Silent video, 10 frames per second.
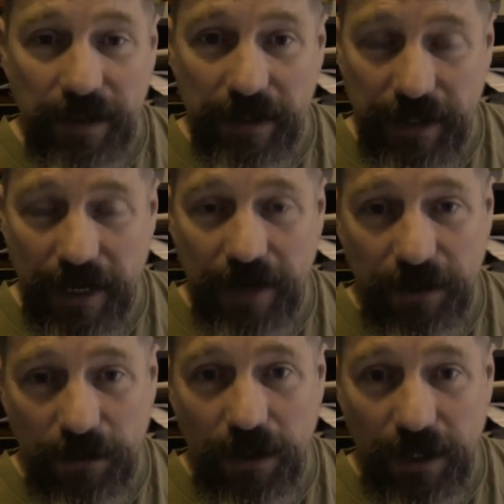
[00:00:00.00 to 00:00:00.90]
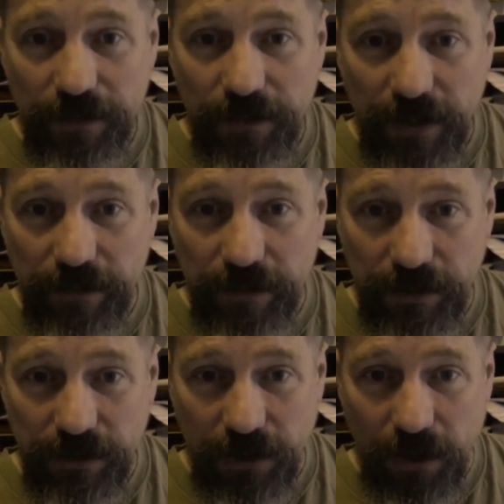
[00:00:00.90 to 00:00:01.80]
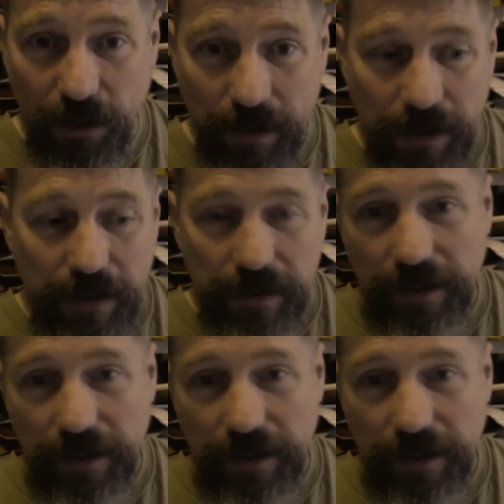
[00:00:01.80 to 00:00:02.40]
Get the right thing for the job. You